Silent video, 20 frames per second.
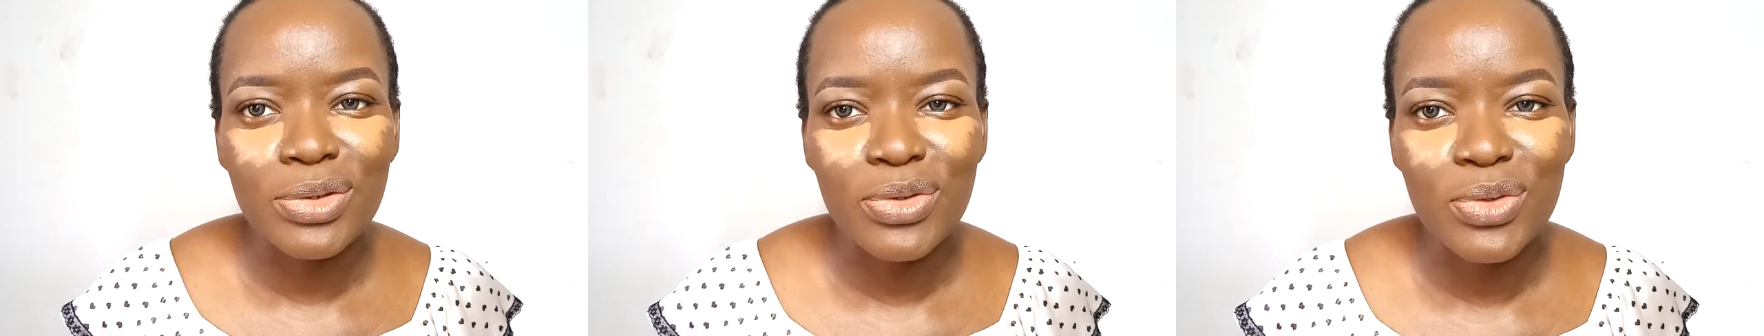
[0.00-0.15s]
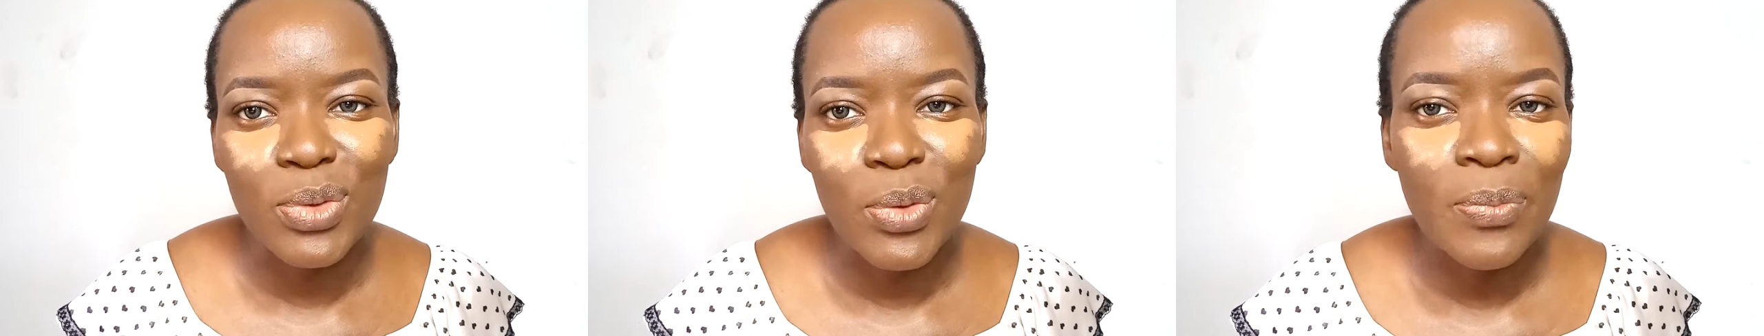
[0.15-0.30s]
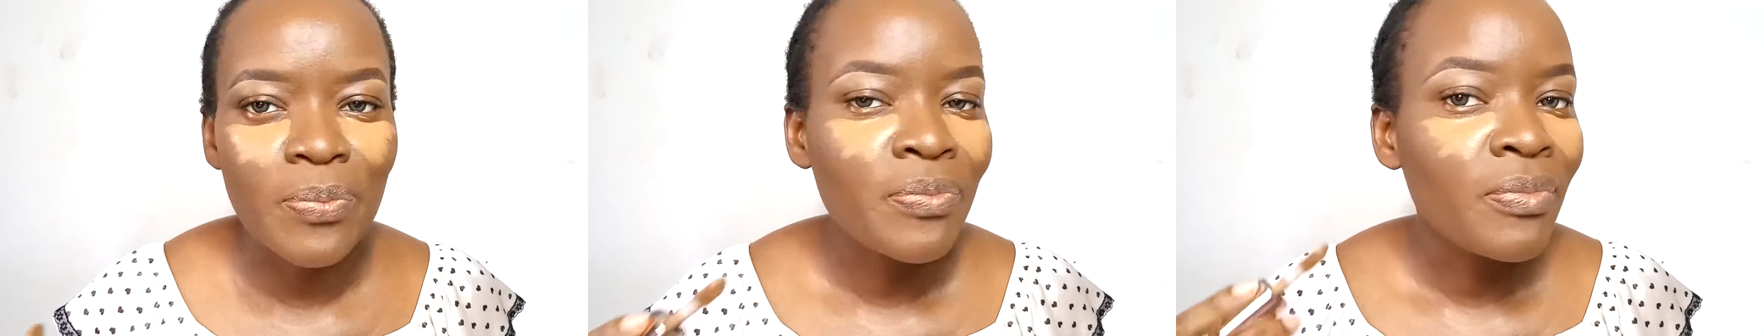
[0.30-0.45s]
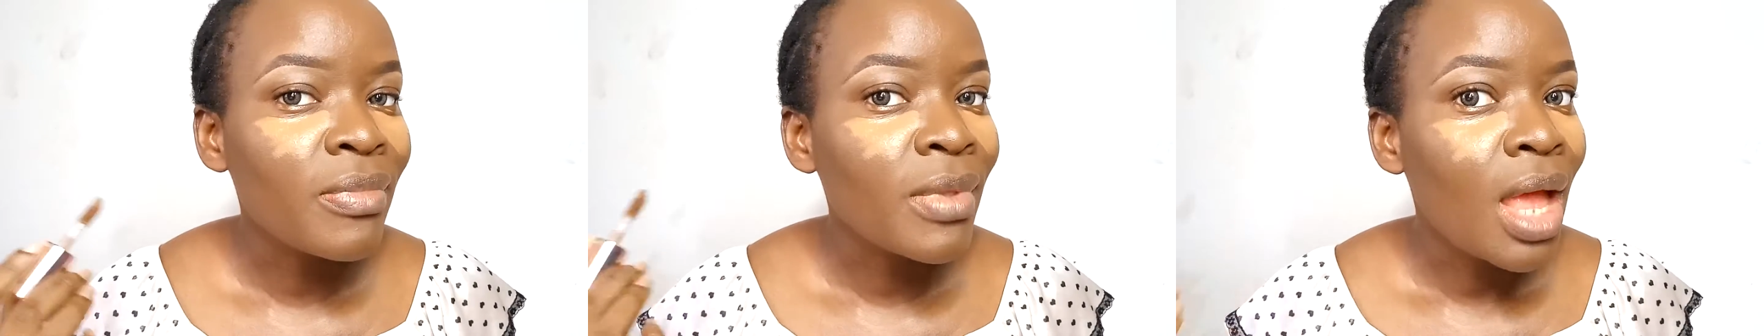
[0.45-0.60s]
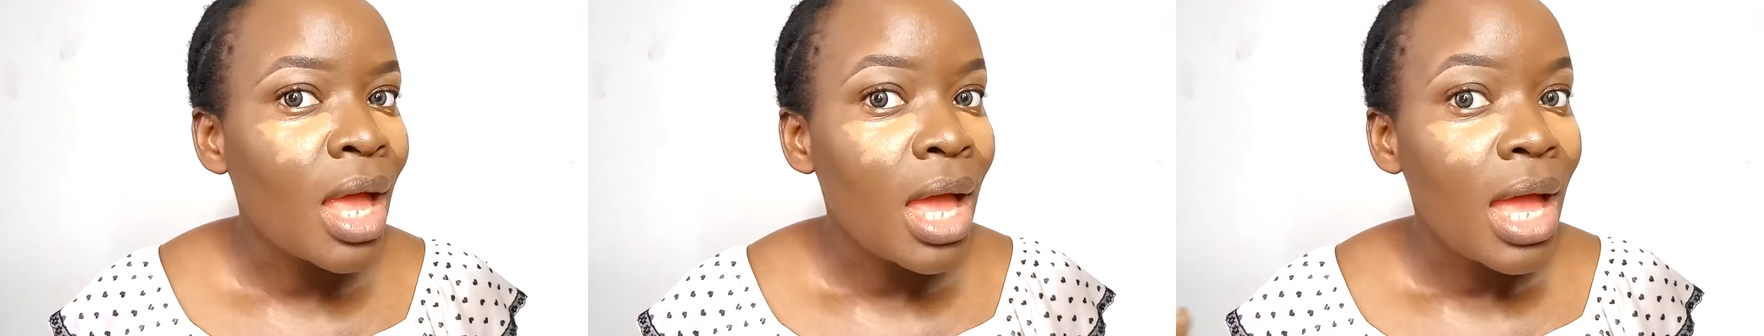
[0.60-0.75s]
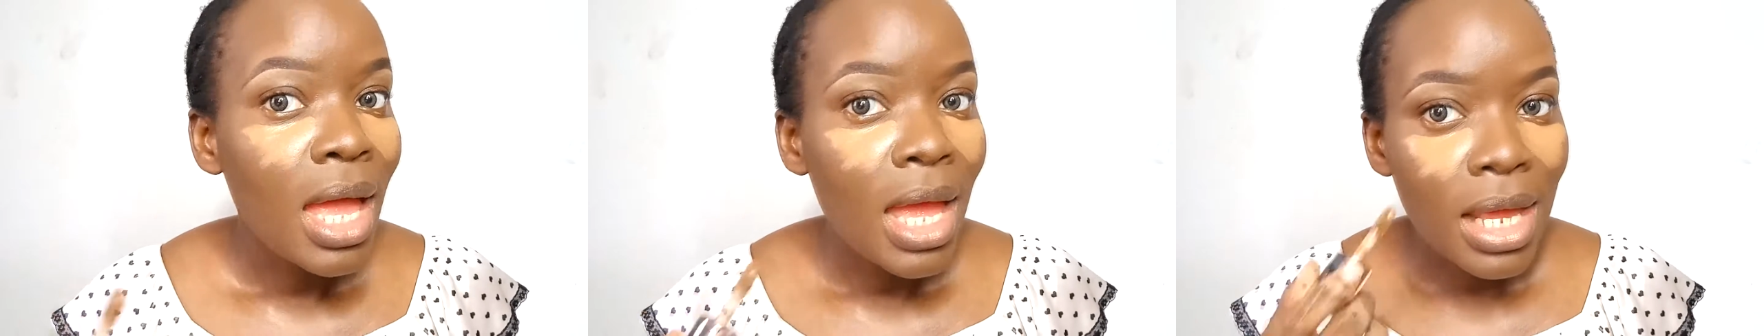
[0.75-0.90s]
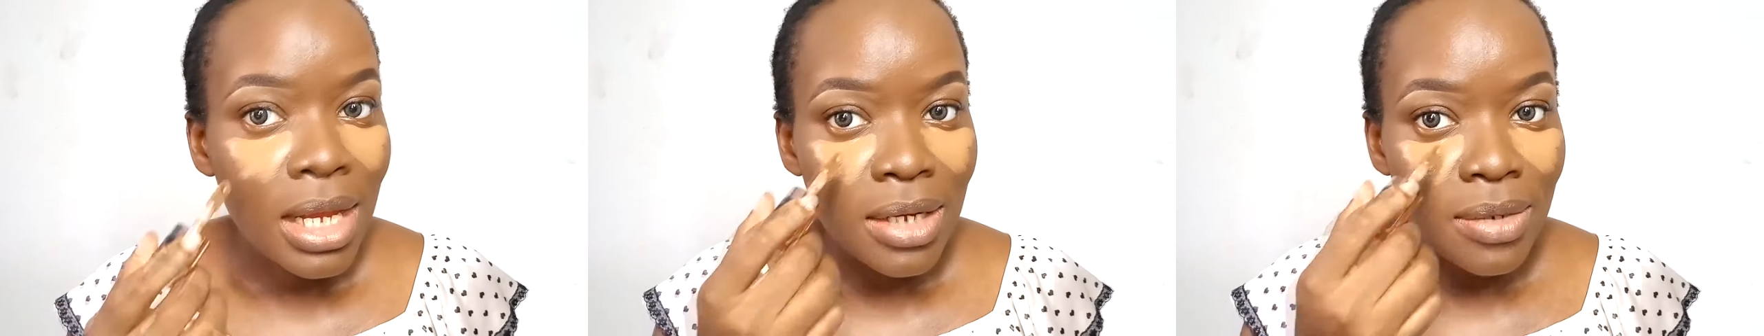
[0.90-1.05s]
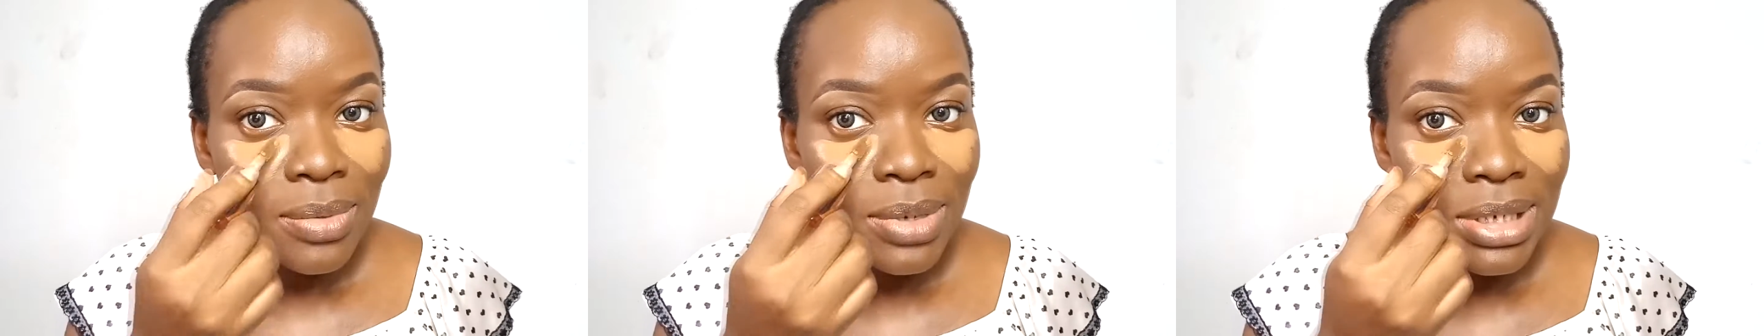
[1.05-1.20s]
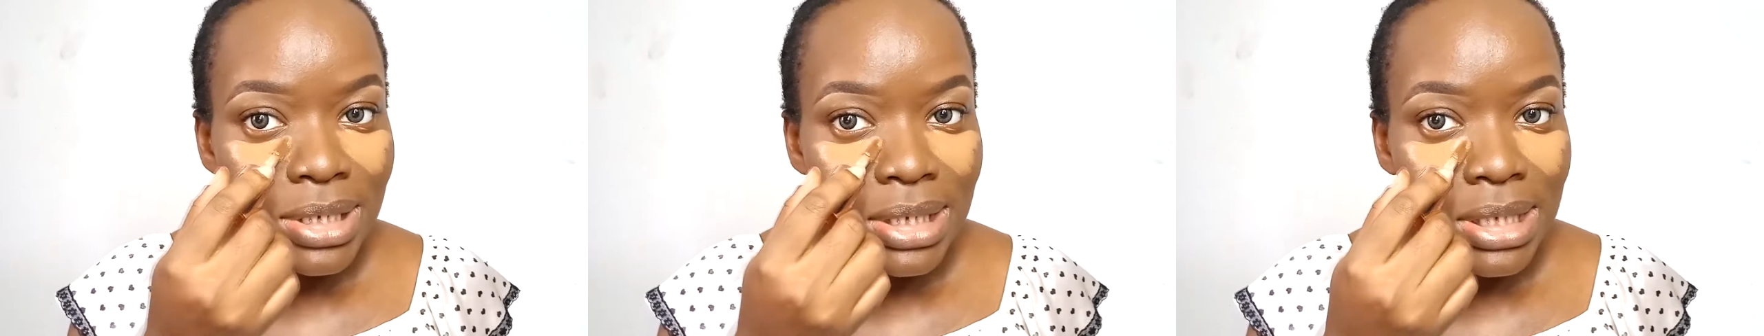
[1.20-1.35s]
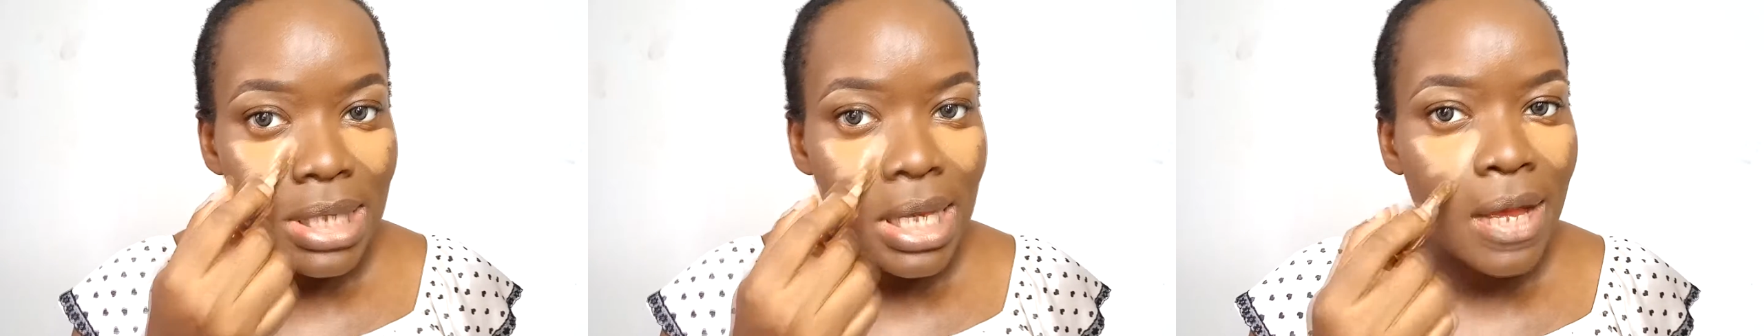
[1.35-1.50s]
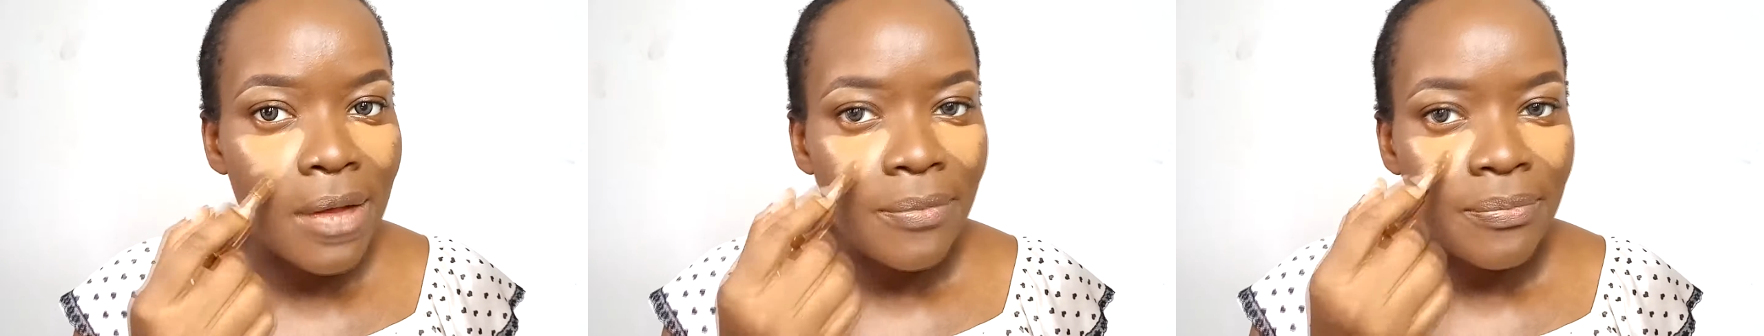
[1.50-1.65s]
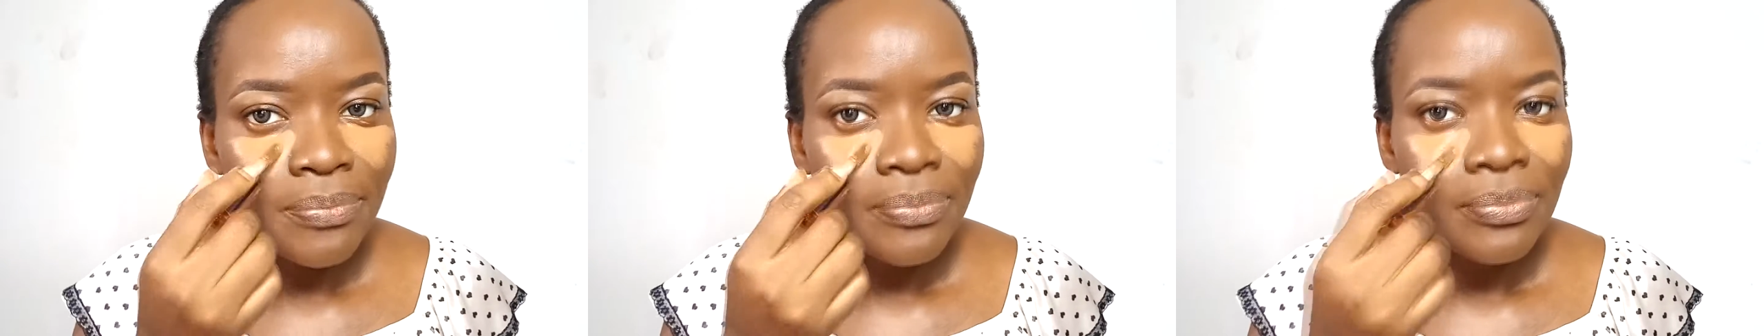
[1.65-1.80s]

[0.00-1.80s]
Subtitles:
So anyways, yeah.